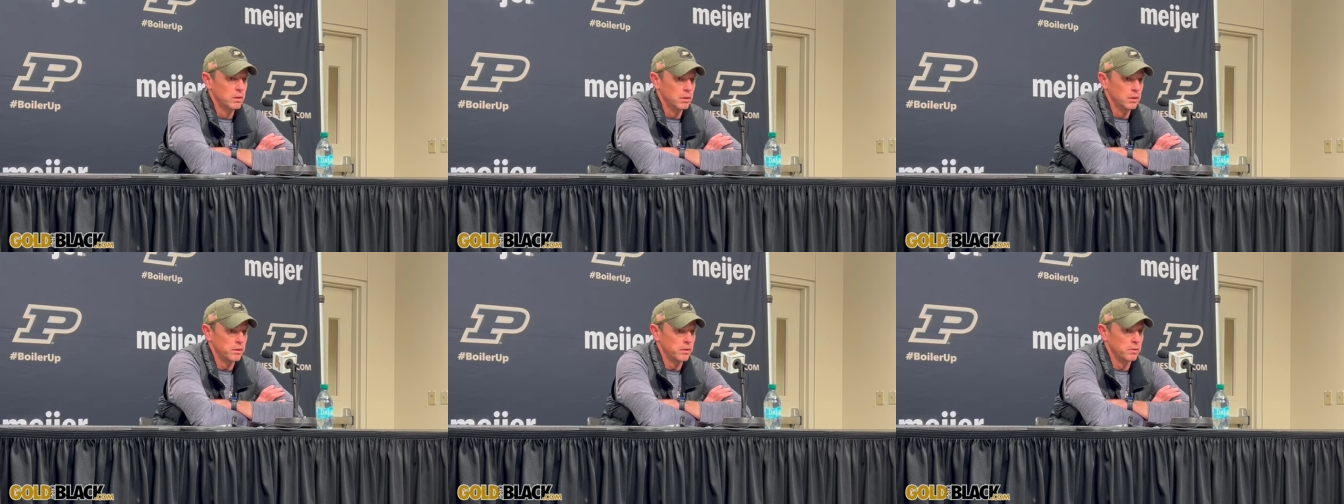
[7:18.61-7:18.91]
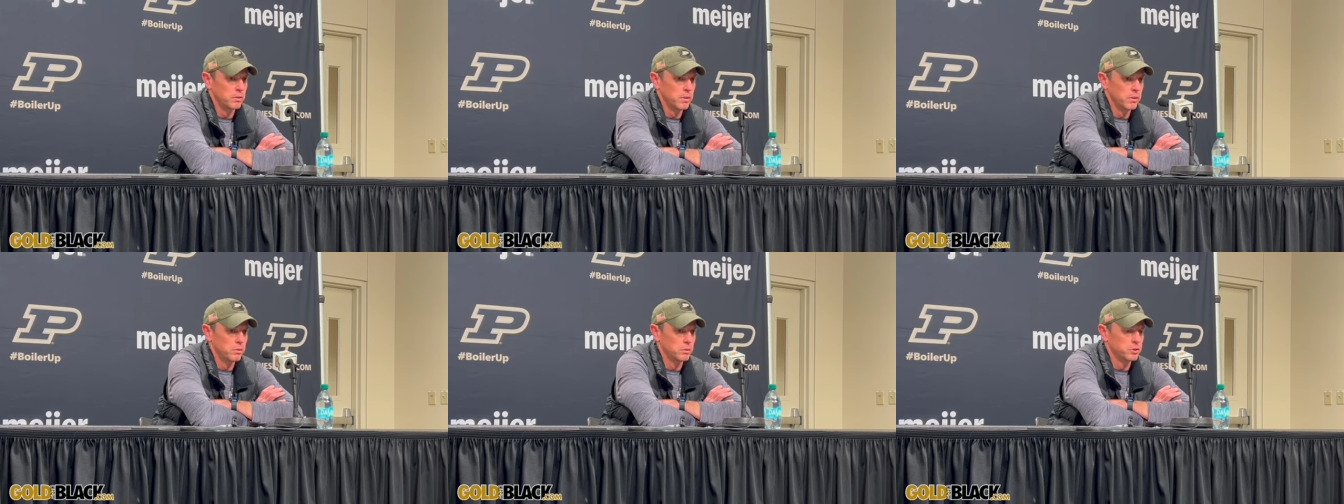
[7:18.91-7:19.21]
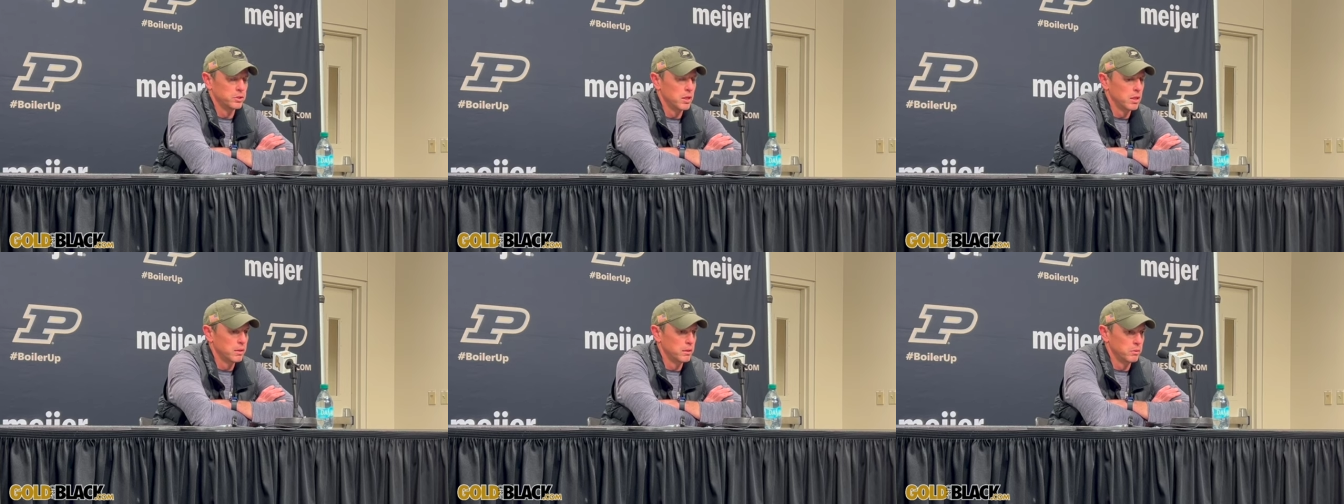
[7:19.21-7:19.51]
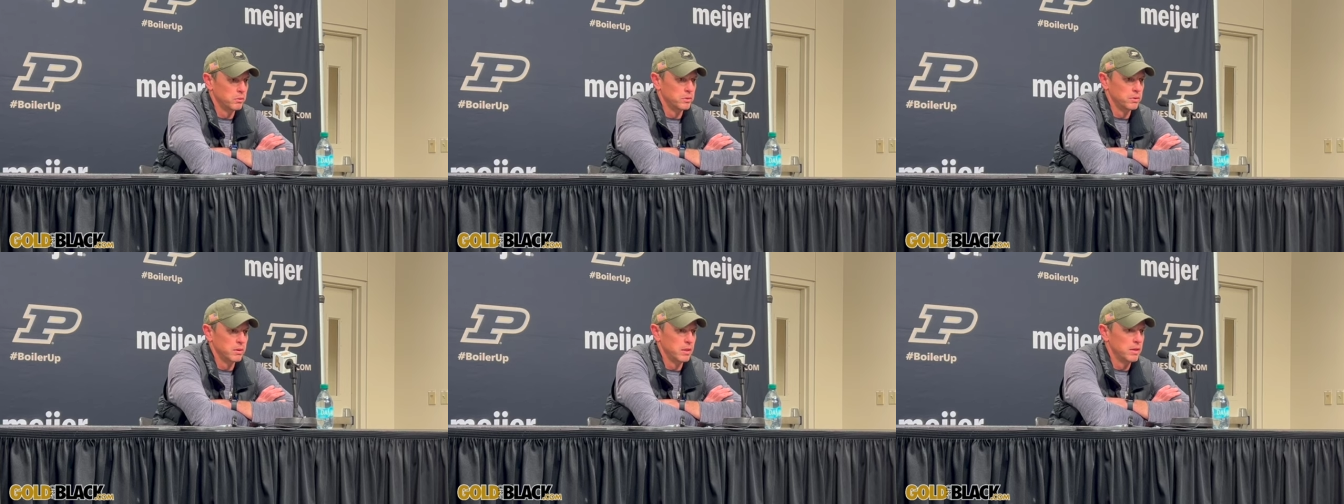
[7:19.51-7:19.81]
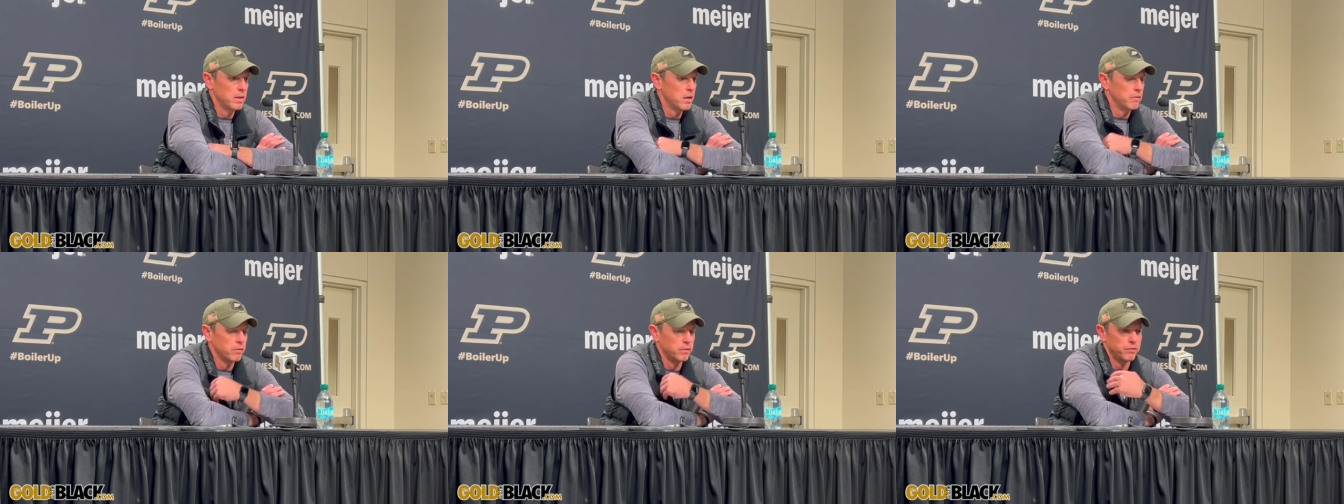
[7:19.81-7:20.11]
Like
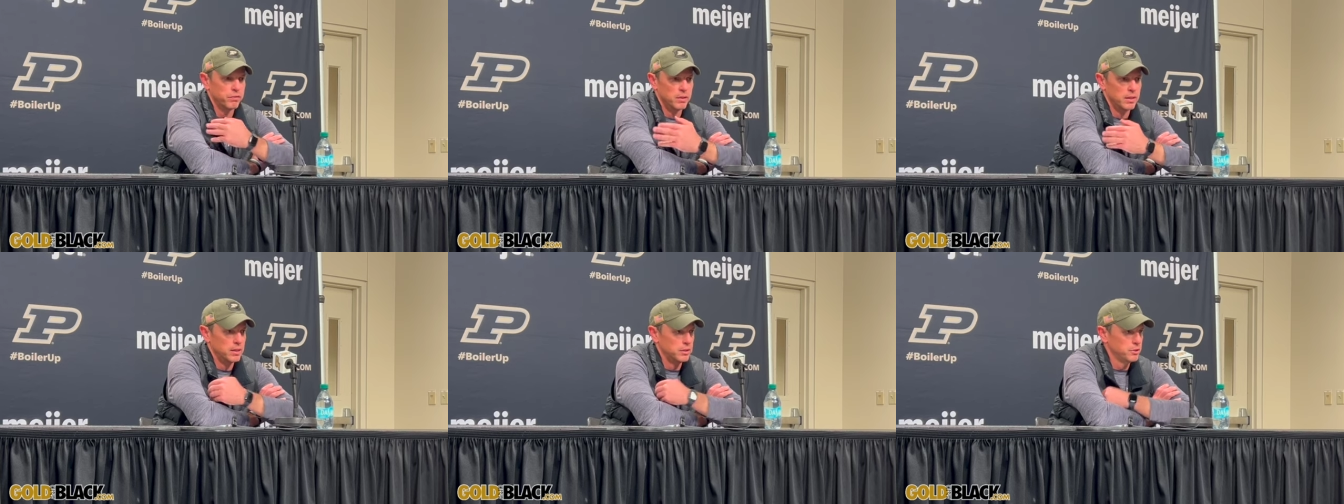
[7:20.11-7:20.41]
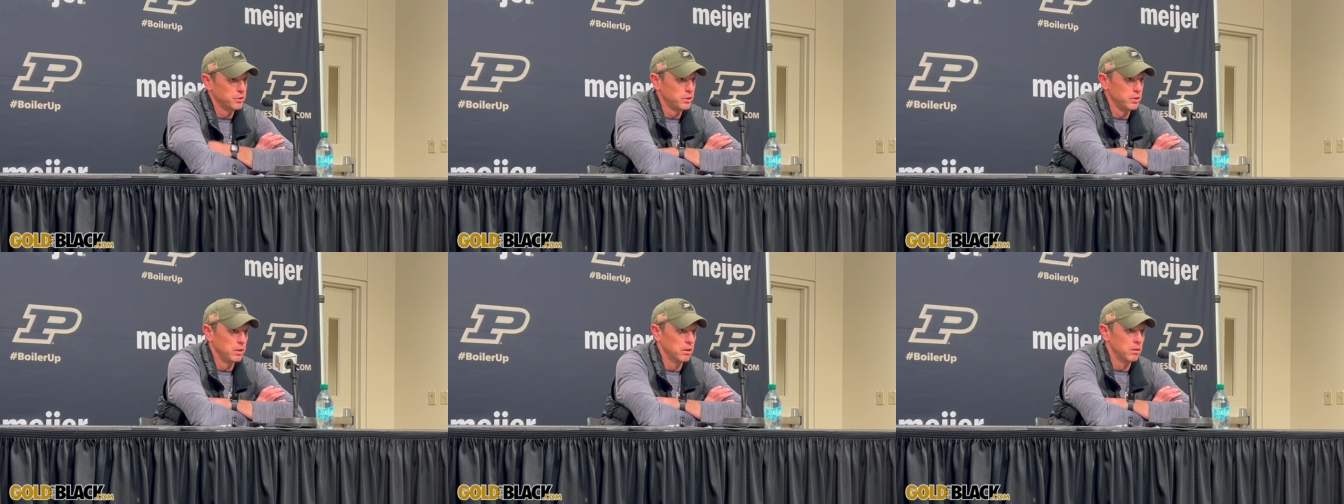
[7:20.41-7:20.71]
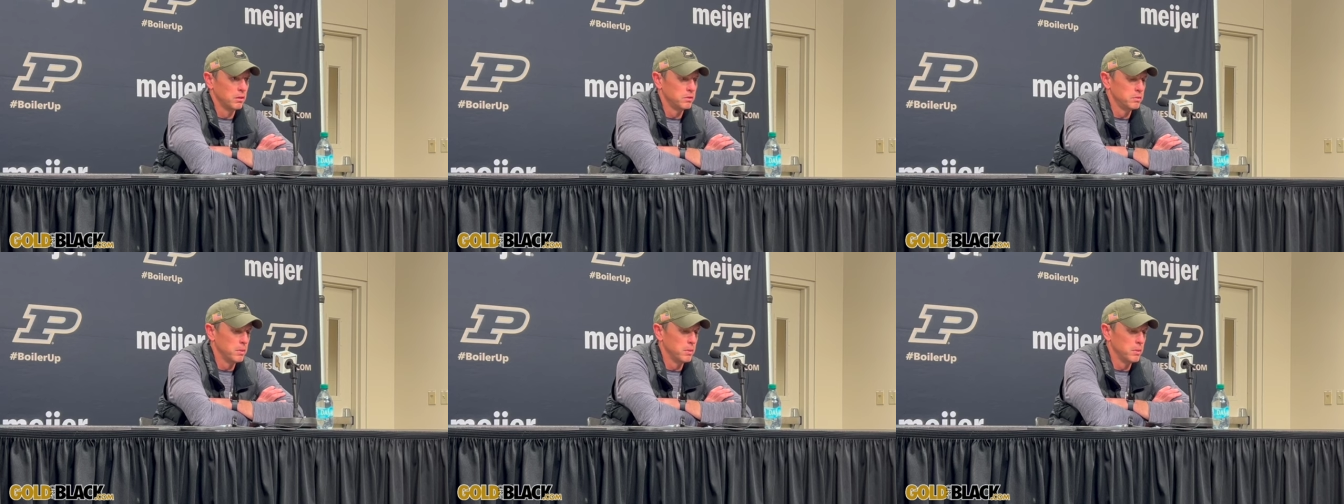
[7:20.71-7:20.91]
they never flinched, you know.